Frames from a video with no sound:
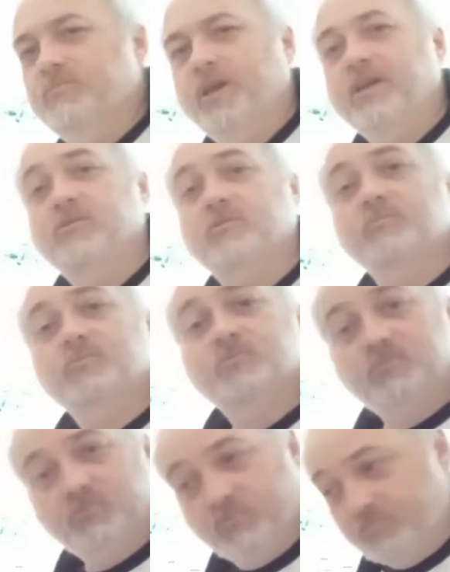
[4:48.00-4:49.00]
make them
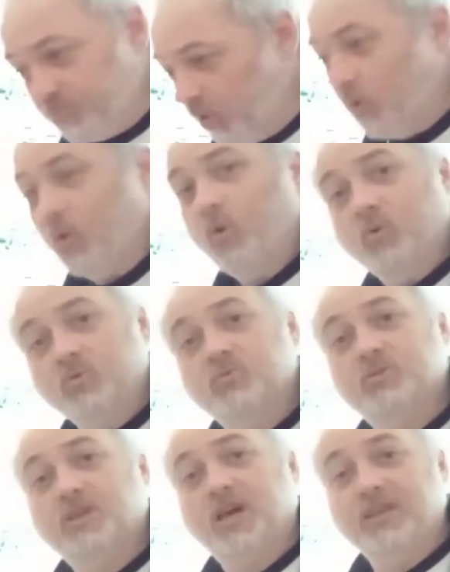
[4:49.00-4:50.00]

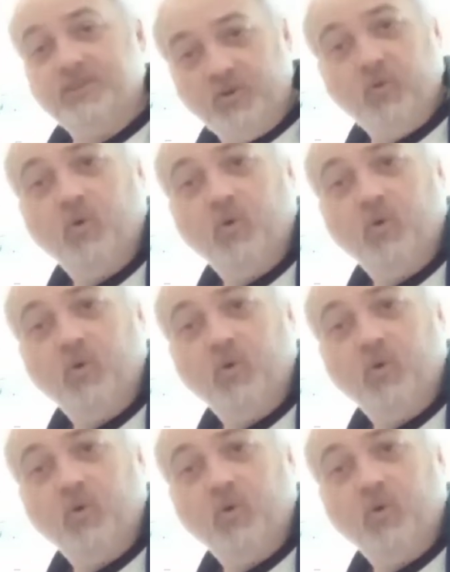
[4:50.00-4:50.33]
pause at your